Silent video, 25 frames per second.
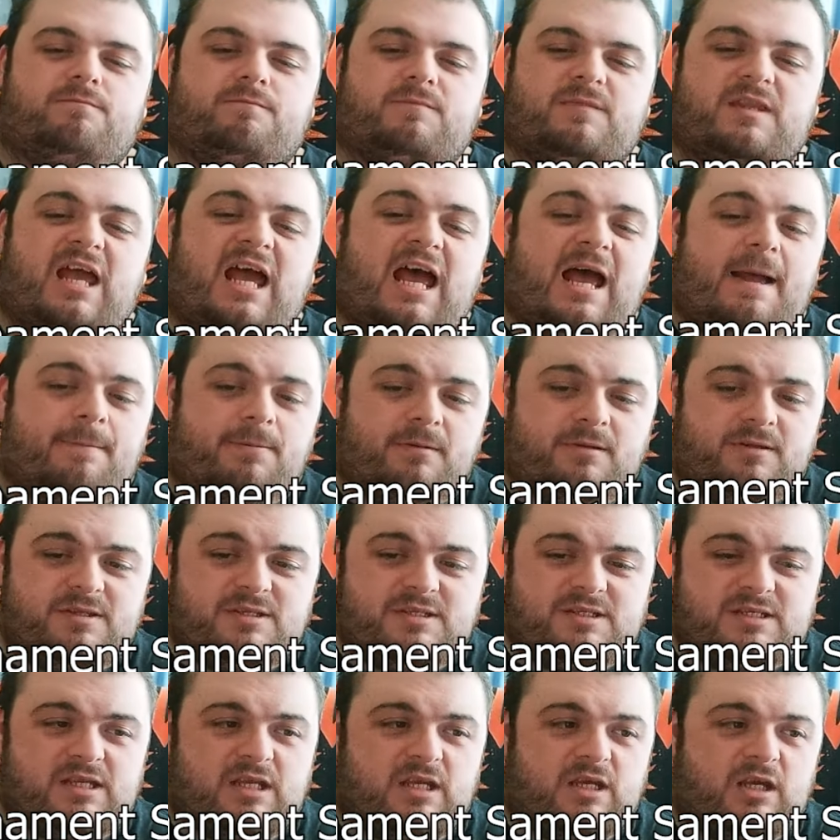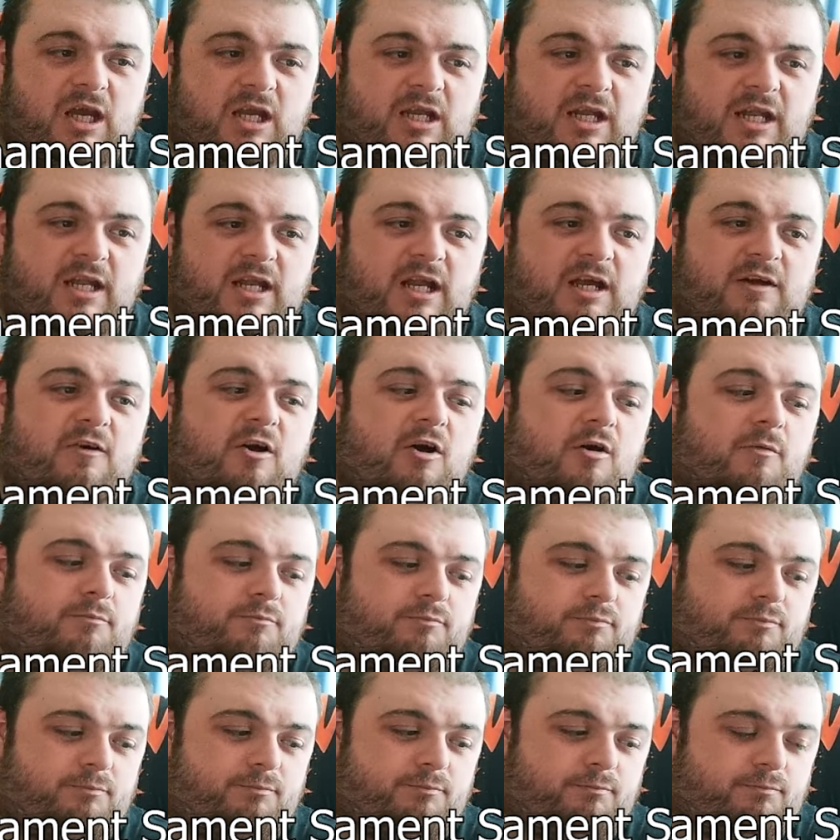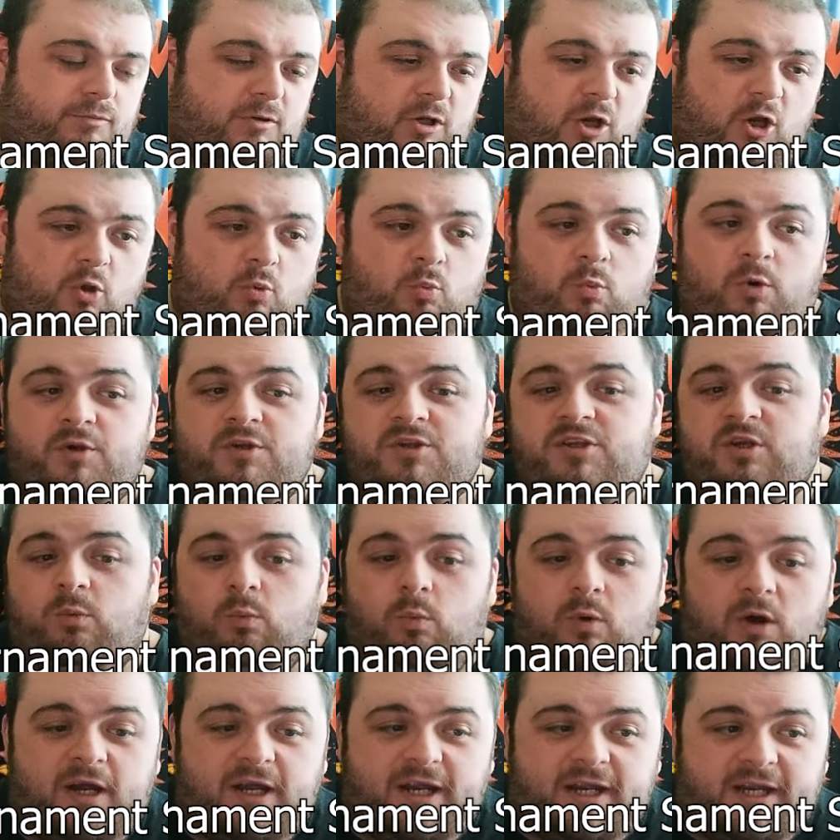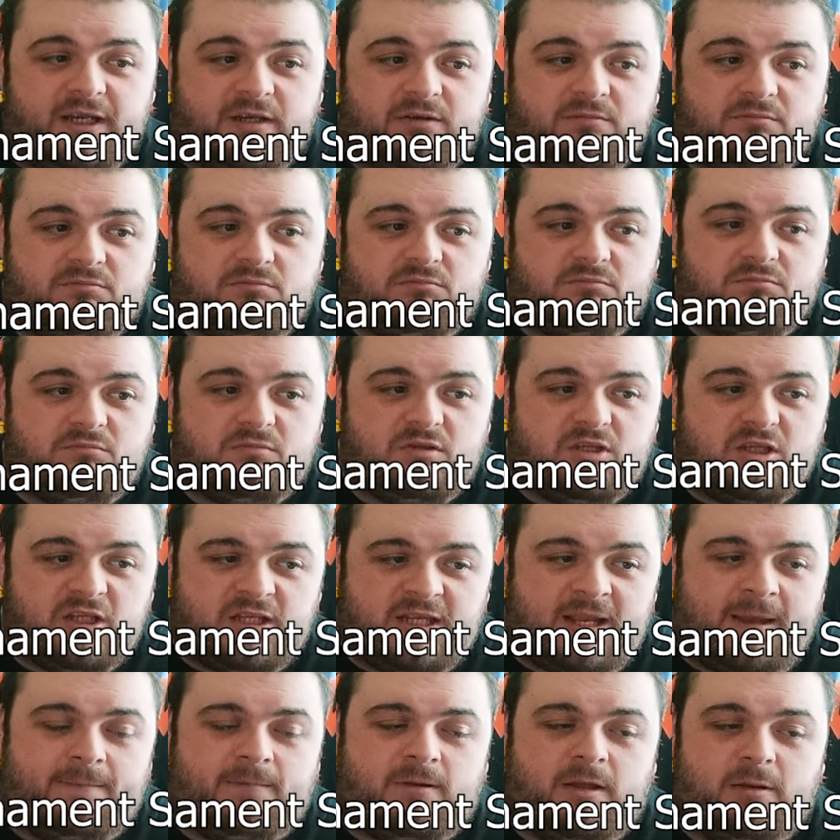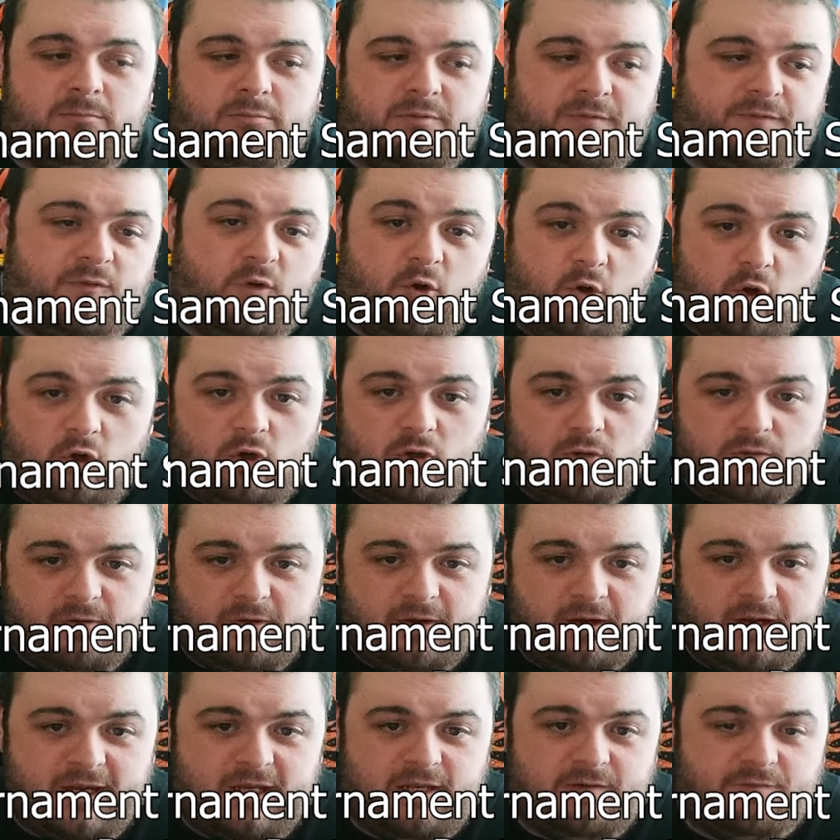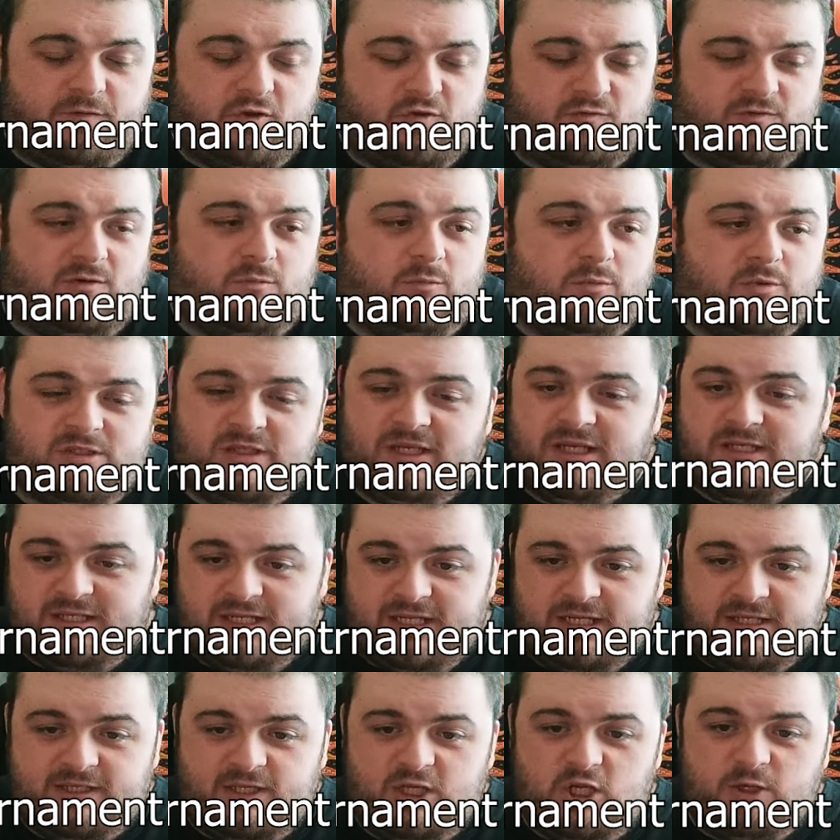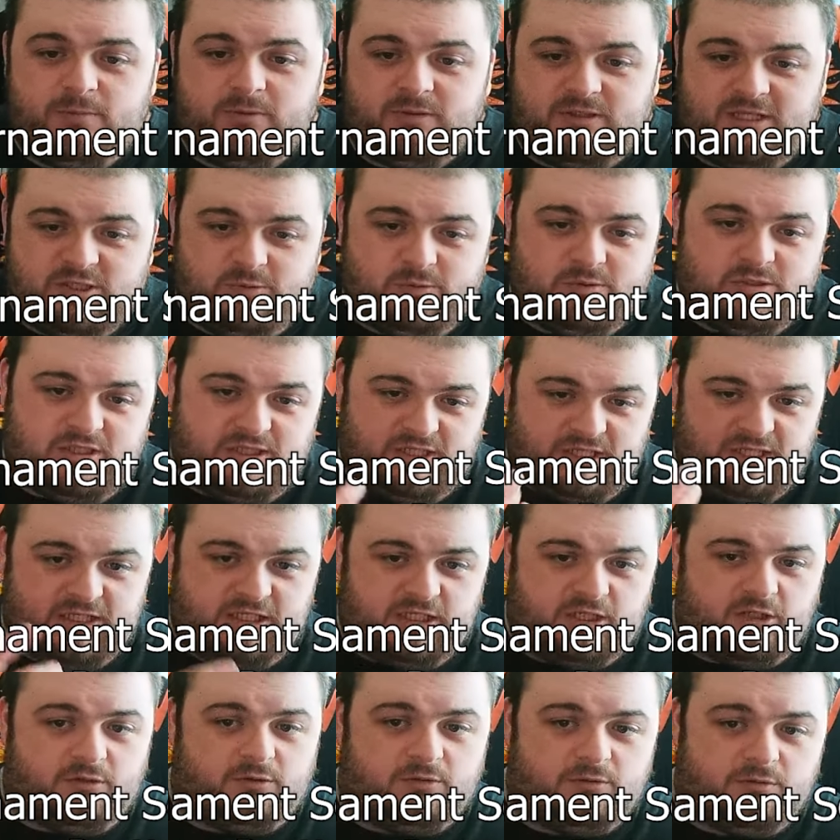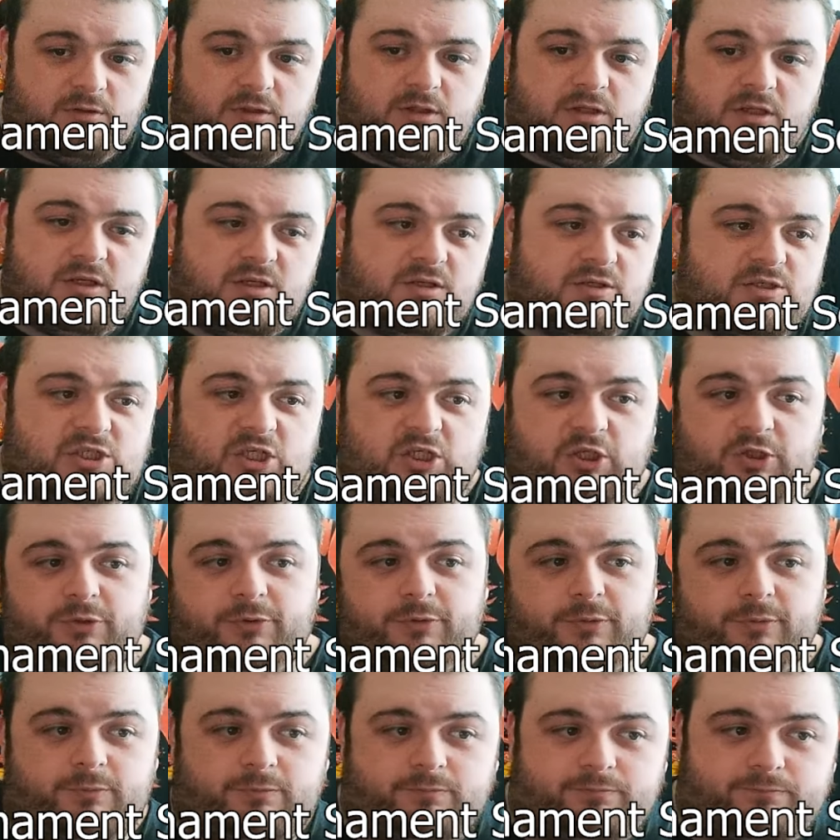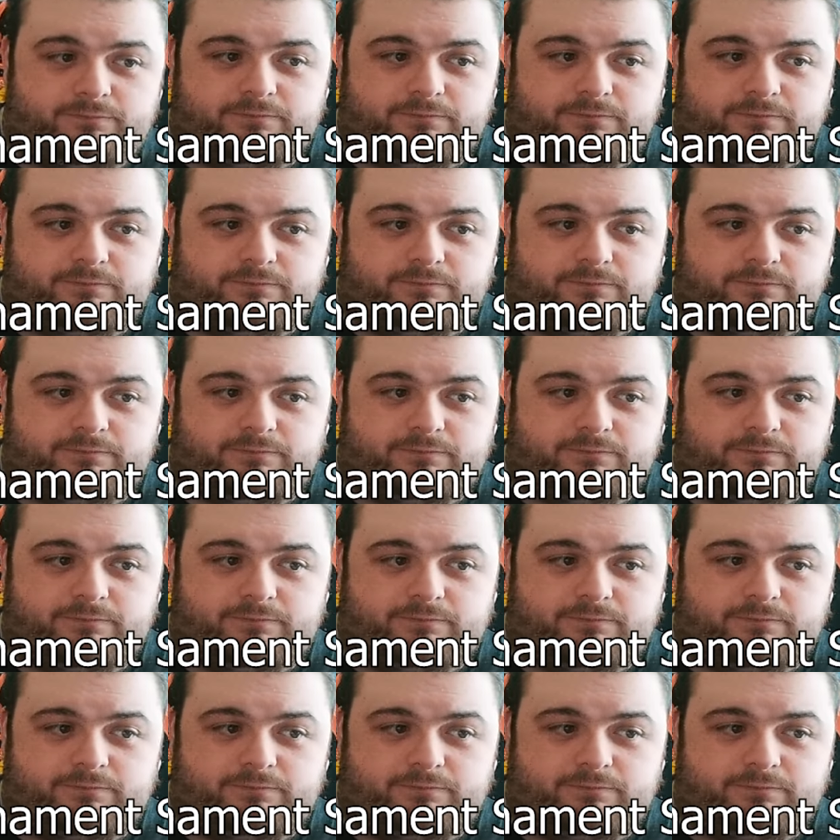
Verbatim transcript: that happens, and then I've got to, wonder why the cap gun before in the third round wasn't a DQ, but this was a DQ. So,